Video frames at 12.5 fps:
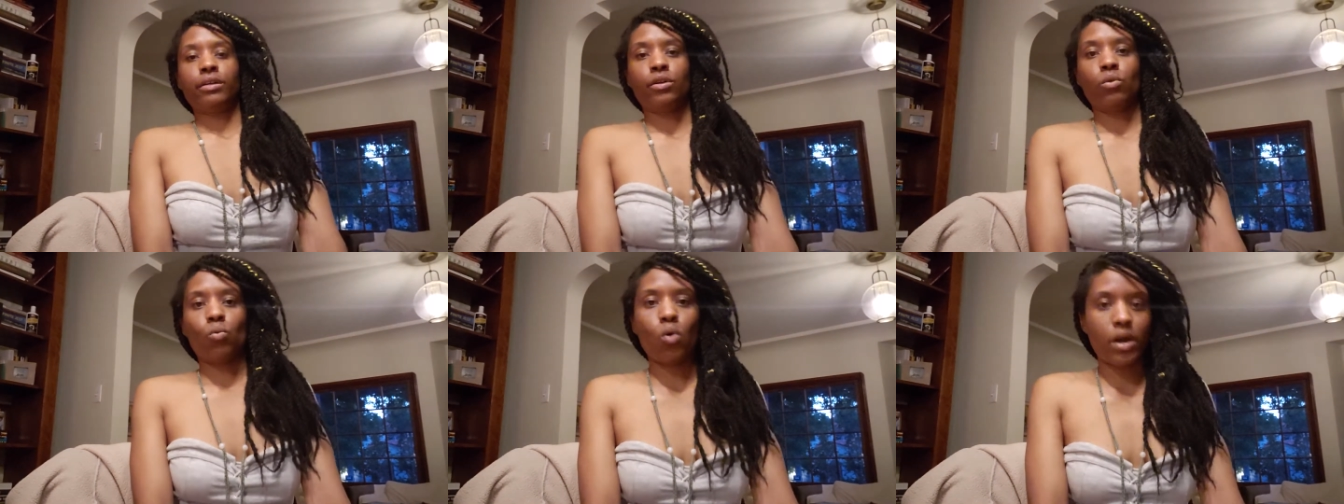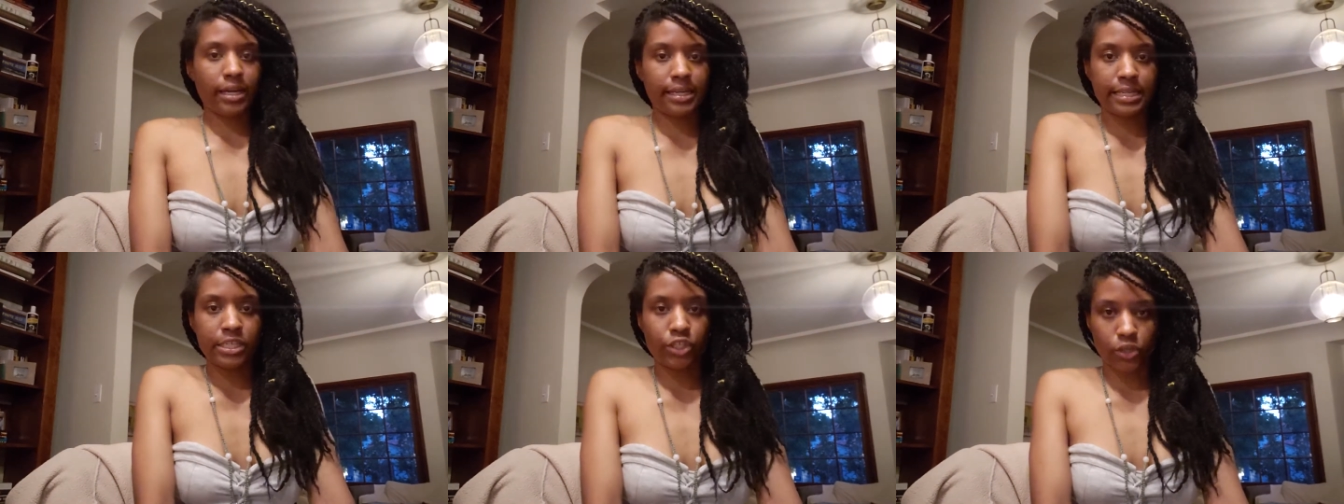what it
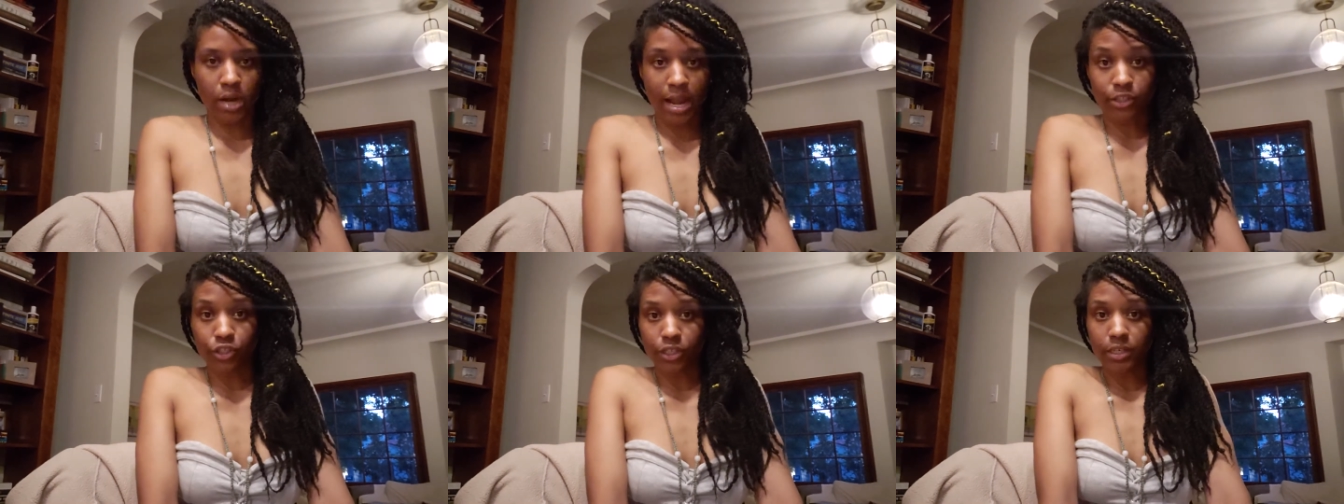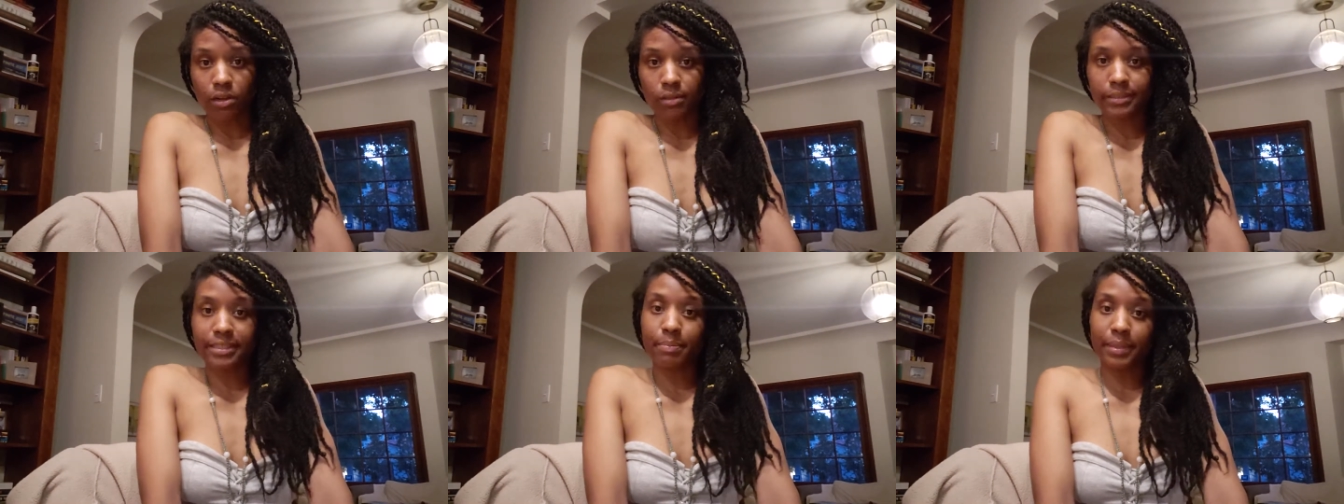is you're actually
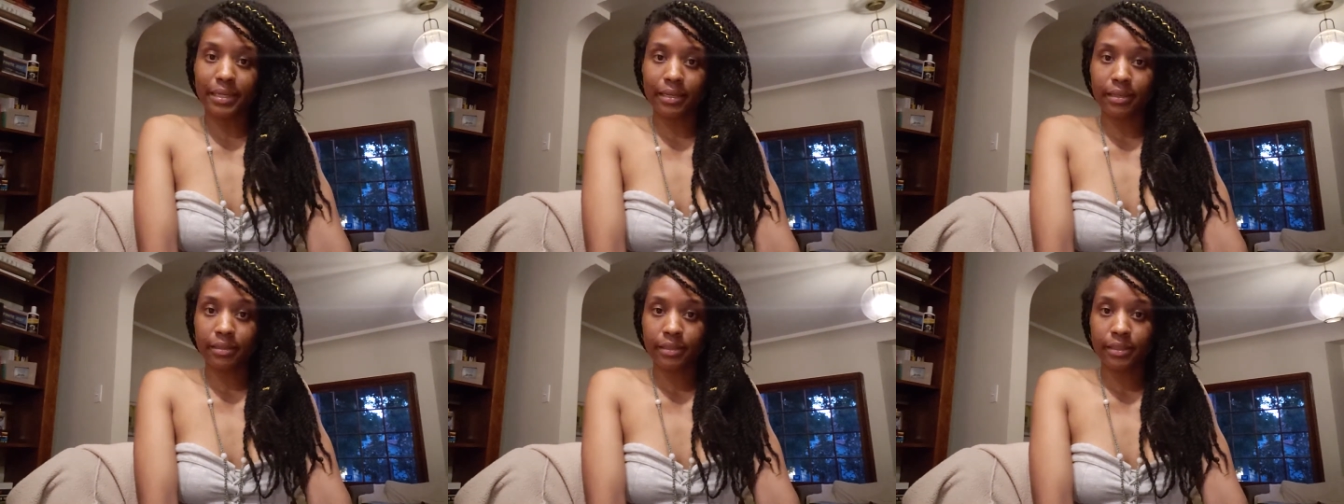called to be.